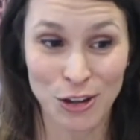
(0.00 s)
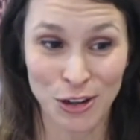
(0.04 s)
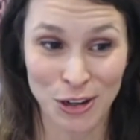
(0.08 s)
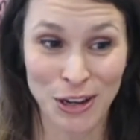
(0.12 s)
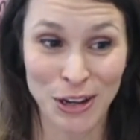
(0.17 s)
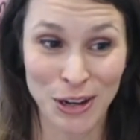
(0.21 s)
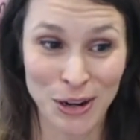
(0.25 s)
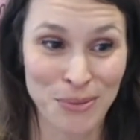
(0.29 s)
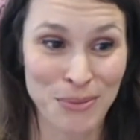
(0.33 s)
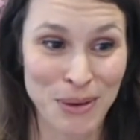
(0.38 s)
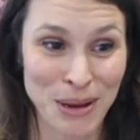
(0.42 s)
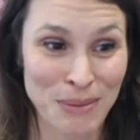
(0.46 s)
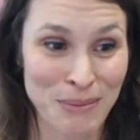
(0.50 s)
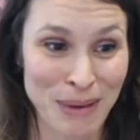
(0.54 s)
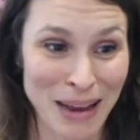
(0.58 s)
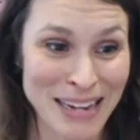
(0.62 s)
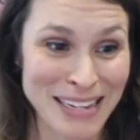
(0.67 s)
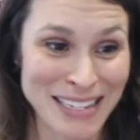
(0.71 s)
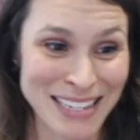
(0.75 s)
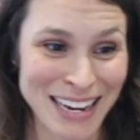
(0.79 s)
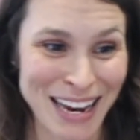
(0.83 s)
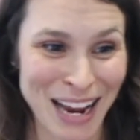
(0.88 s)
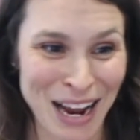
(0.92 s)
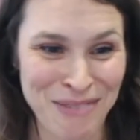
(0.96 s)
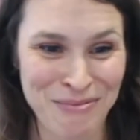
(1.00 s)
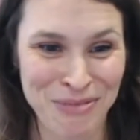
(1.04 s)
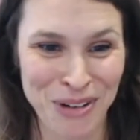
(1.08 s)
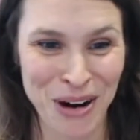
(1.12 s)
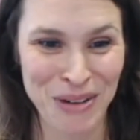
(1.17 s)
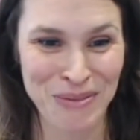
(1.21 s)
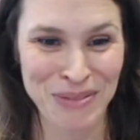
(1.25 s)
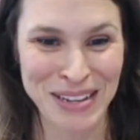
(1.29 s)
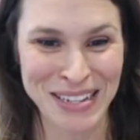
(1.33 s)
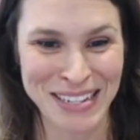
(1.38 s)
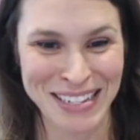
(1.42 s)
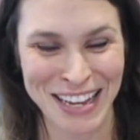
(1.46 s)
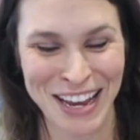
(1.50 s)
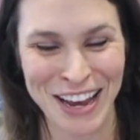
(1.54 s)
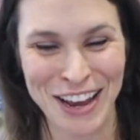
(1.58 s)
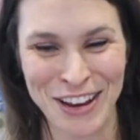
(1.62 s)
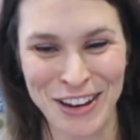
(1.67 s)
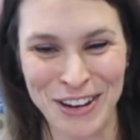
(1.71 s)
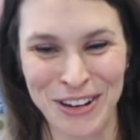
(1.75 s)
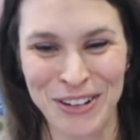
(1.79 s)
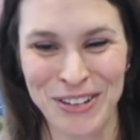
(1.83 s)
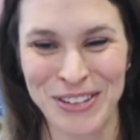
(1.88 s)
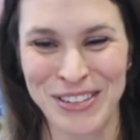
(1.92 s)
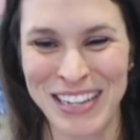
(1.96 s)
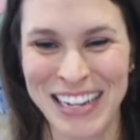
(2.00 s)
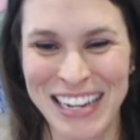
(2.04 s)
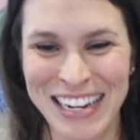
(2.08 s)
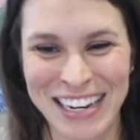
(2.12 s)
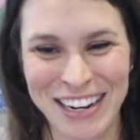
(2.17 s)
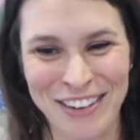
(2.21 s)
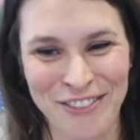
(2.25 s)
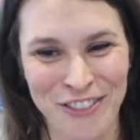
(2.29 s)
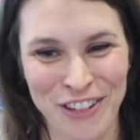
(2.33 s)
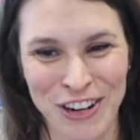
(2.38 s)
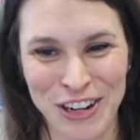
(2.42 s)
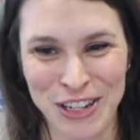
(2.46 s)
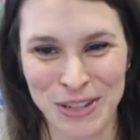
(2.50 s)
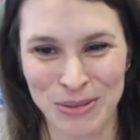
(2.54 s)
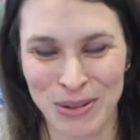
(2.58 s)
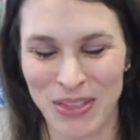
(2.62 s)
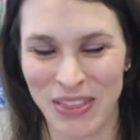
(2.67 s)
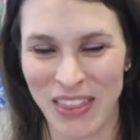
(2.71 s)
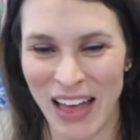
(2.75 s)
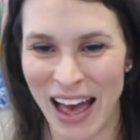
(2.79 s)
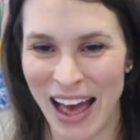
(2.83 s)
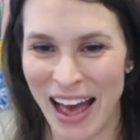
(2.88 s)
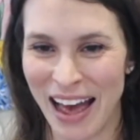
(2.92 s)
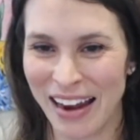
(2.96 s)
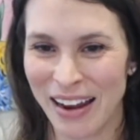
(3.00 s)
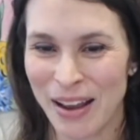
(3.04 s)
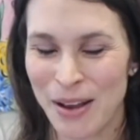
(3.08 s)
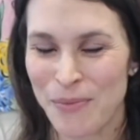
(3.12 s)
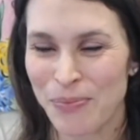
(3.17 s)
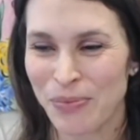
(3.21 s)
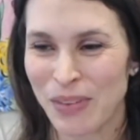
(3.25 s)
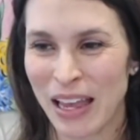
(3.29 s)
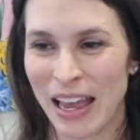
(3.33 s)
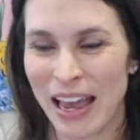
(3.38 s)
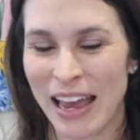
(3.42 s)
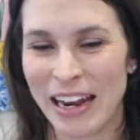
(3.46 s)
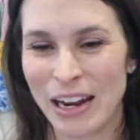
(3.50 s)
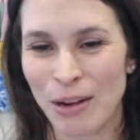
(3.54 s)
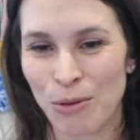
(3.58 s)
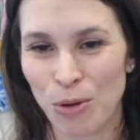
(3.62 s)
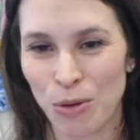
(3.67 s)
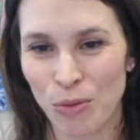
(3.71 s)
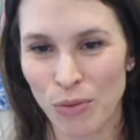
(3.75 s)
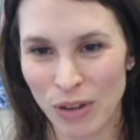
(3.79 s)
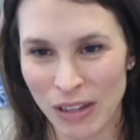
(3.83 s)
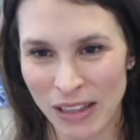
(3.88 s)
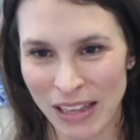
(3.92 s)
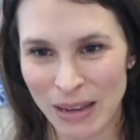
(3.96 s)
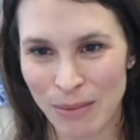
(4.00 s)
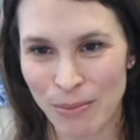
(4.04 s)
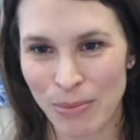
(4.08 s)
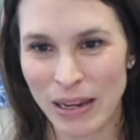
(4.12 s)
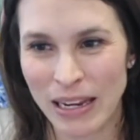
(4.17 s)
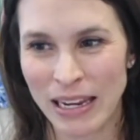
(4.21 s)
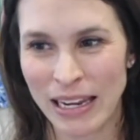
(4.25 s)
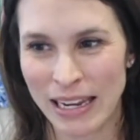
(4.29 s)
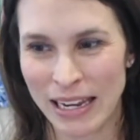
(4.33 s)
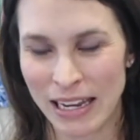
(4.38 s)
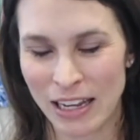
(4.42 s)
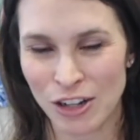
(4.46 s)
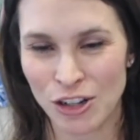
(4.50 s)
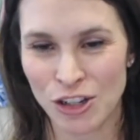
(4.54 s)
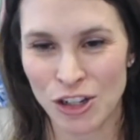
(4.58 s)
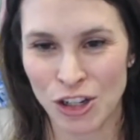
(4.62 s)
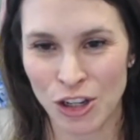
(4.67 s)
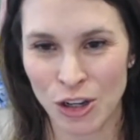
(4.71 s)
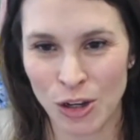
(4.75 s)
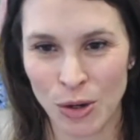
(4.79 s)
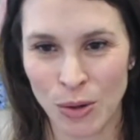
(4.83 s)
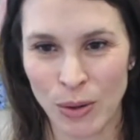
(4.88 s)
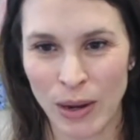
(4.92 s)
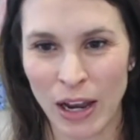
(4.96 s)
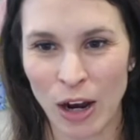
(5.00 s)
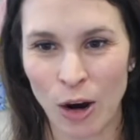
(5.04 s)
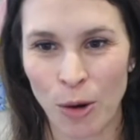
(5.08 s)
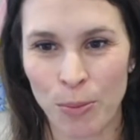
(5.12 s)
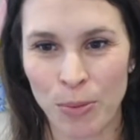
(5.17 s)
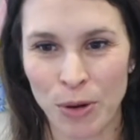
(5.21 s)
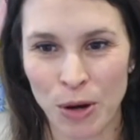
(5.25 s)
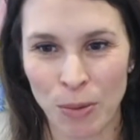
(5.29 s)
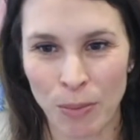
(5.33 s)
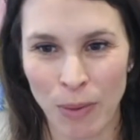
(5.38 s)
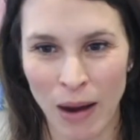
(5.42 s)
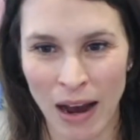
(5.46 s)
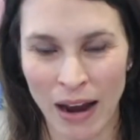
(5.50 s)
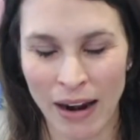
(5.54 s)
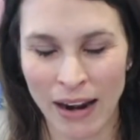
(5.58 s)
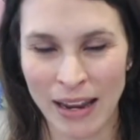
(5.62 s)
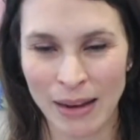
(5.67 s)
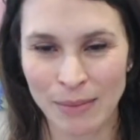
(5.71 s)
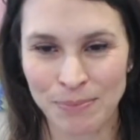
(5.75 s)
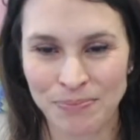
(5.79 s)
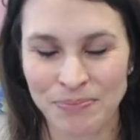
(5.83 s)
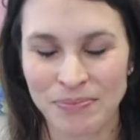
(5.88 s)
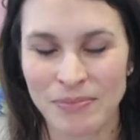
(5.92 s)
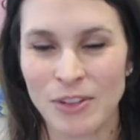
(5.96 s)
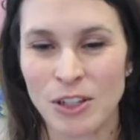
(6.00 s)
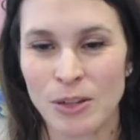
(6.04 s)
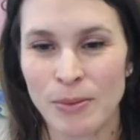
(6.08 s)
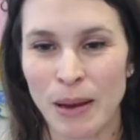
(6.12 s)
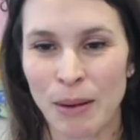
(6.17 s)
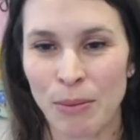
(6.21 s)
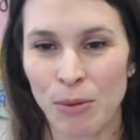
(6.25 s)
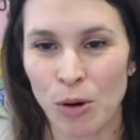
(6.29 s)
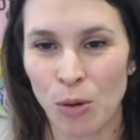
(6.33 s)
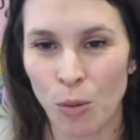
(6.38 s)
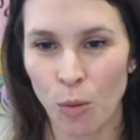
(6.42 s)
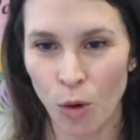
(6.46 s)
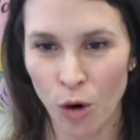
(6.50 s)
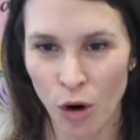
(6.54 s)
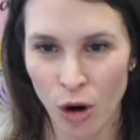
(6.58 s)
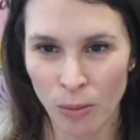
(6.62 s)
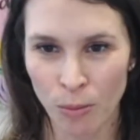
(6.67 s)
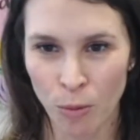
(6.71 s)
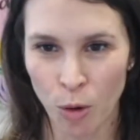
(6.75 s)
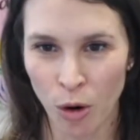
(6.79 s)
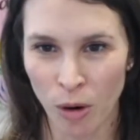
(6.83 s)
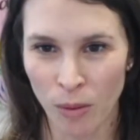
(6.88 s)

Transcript: it'll be amazing. I promise. You'll see a difference with that, and it will really begin to help your body to be able to work